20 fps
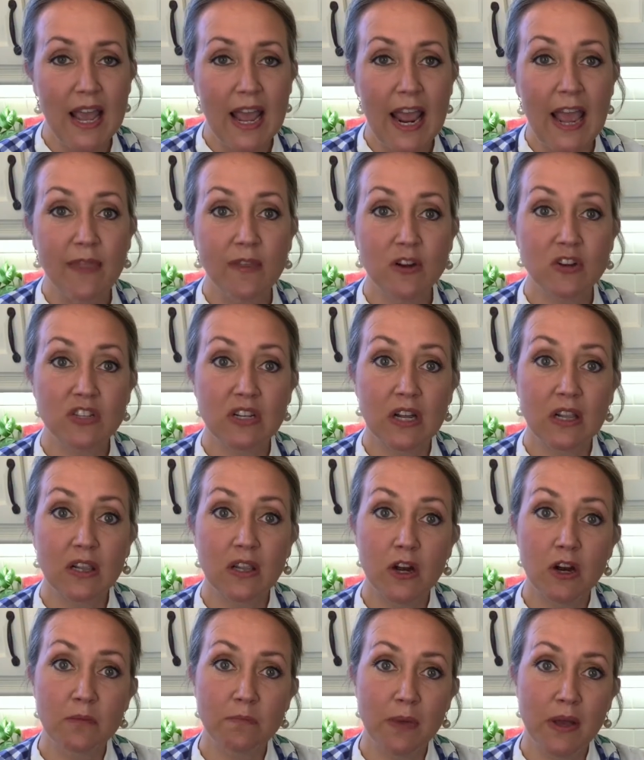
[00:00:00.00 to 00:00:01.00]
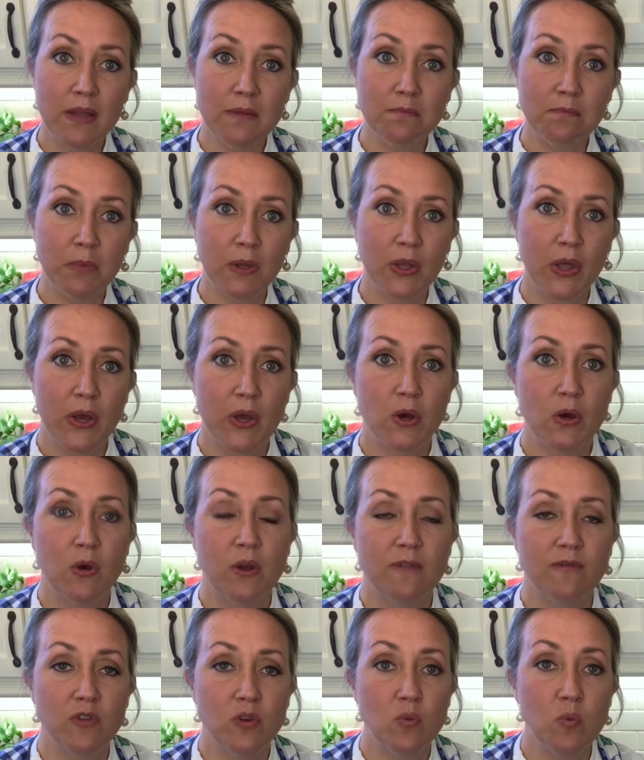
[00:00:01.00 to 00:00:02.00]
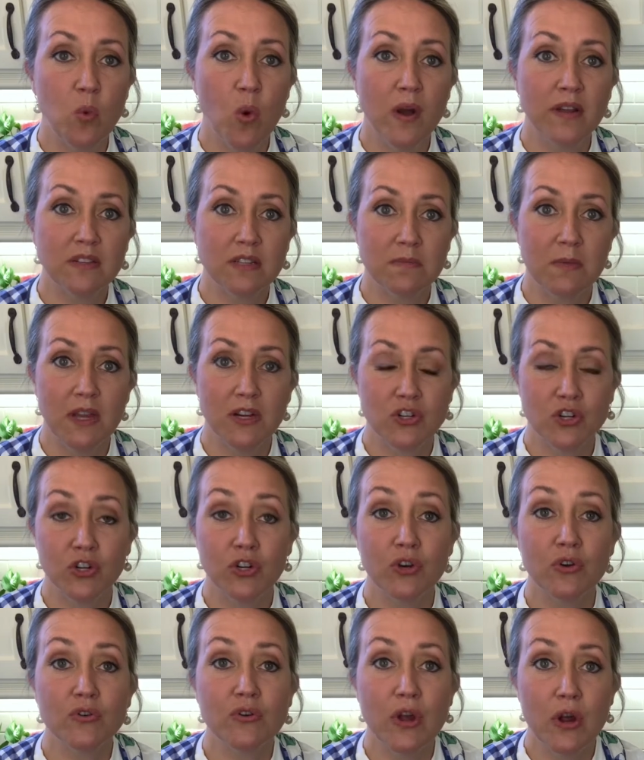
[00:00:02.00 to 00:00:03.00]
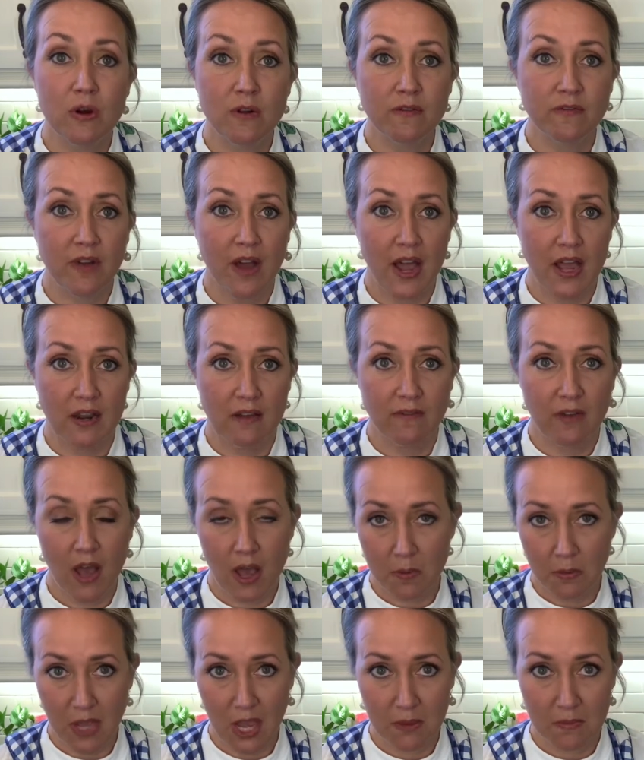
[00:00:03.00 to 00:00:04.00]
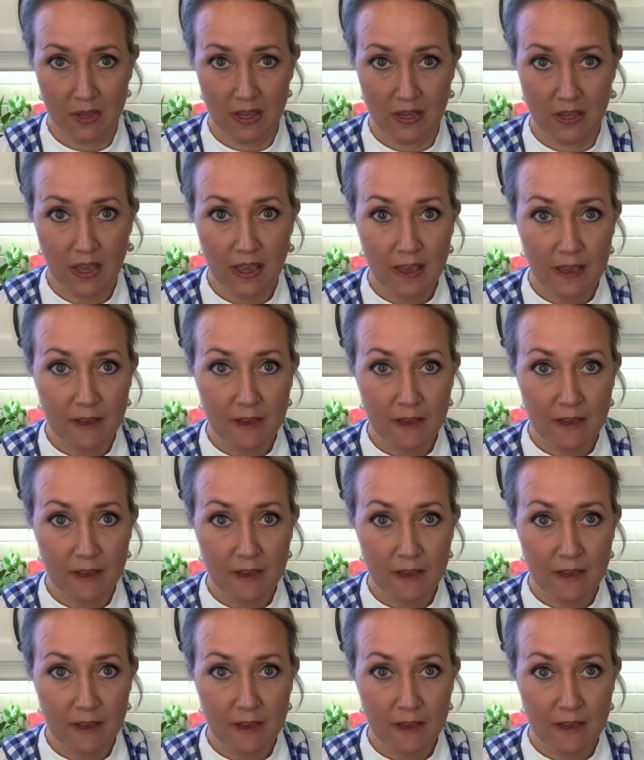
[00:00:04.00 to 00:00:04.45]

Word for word: And there's an alert button below if you want to make sure you're notified of upcoming